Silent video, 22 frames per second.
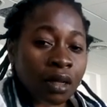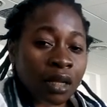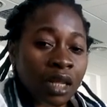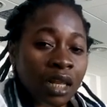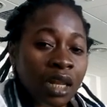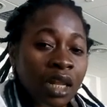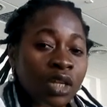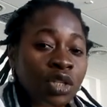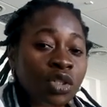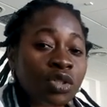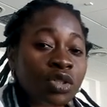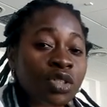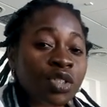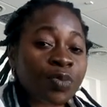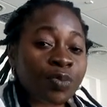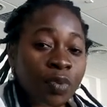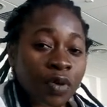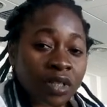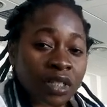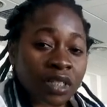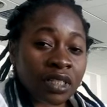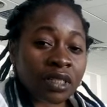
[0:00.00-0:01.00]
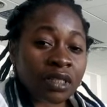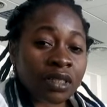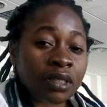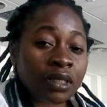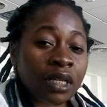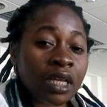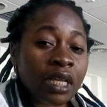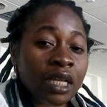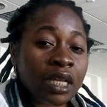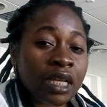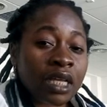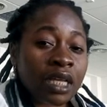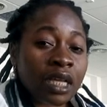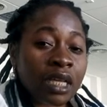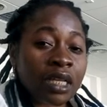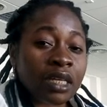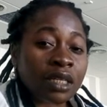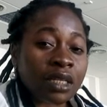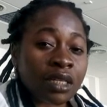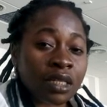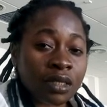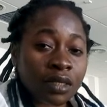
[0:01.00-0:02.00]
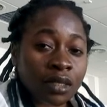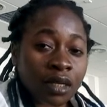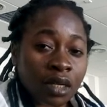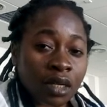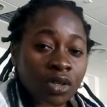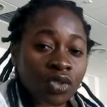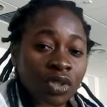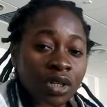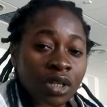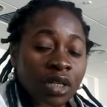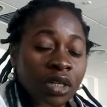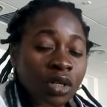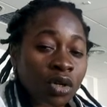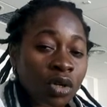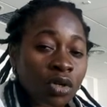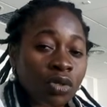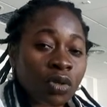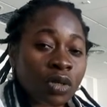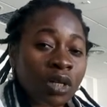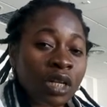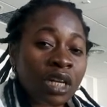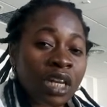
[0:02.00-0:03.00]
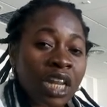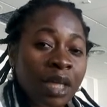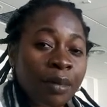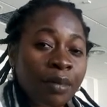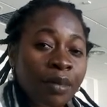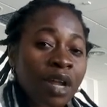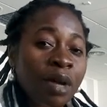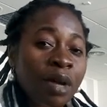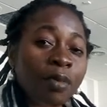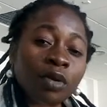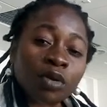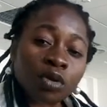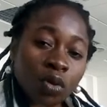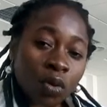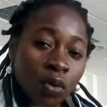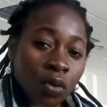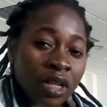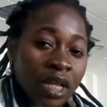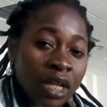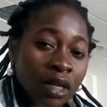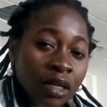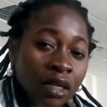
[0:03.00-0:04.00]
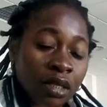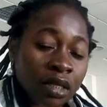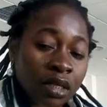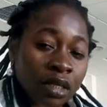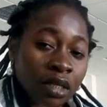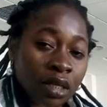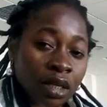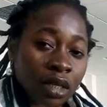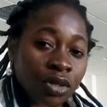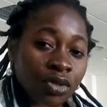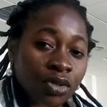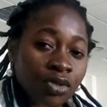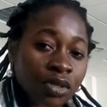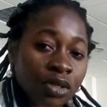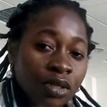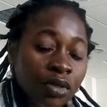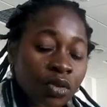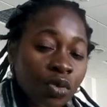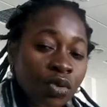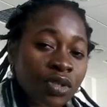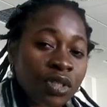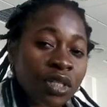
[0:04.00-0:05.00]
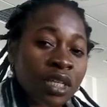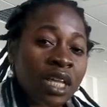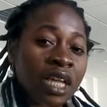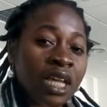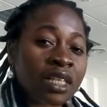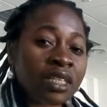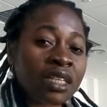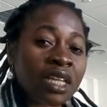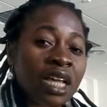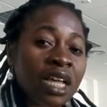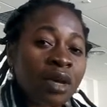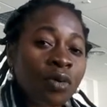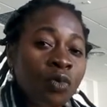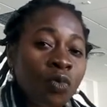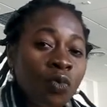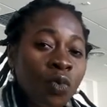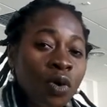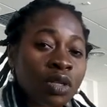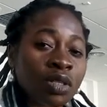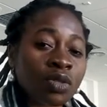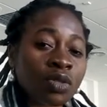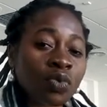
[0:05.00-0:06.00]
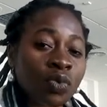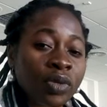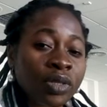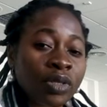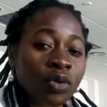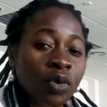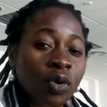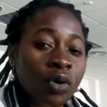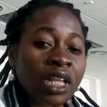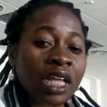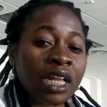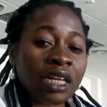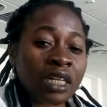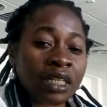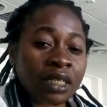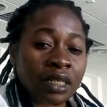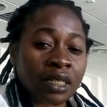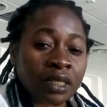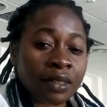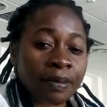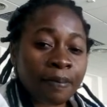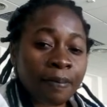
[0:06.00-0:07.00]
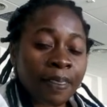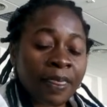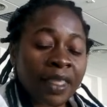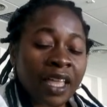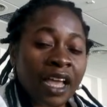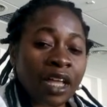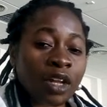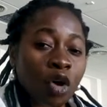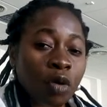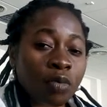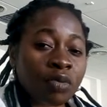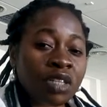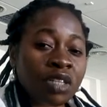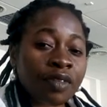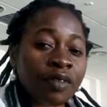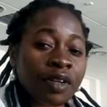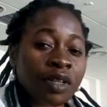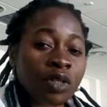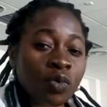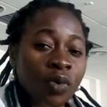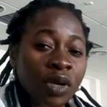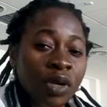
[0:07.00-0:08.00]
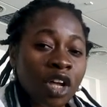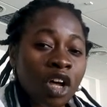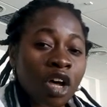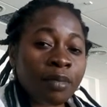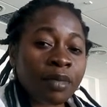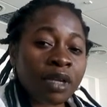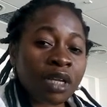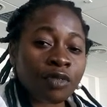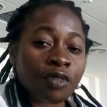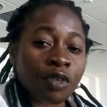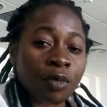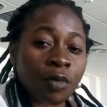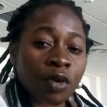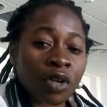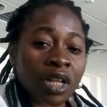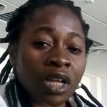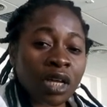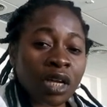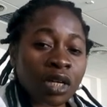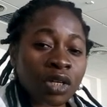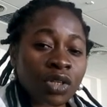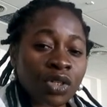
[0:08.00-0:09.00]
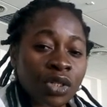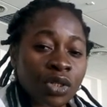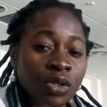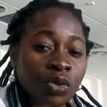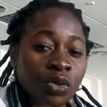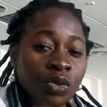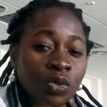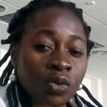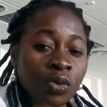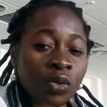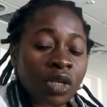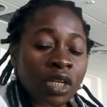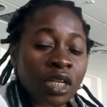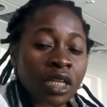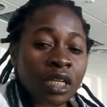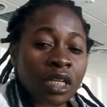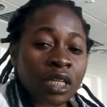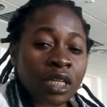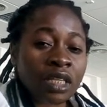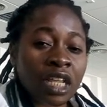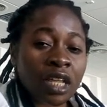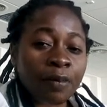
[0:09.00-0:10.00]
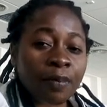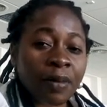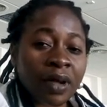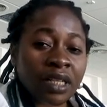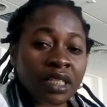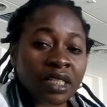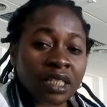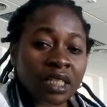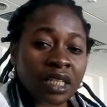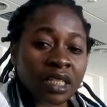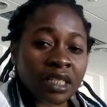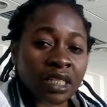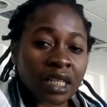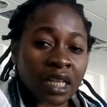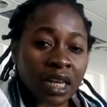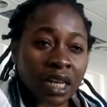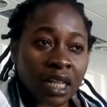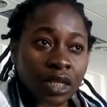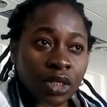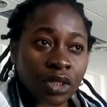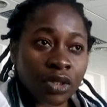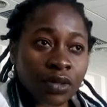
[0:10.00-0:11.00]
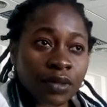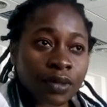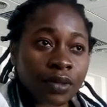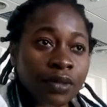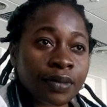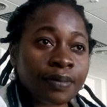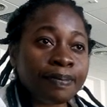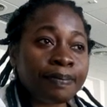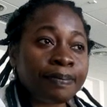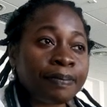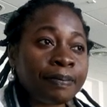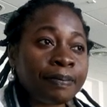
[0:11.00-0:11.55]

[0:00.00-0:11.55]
elections bodies in this country, not only in Liberia but other countries. So you see, NDI works with other leaders and observers who were coming in from other countries to take part in these elections.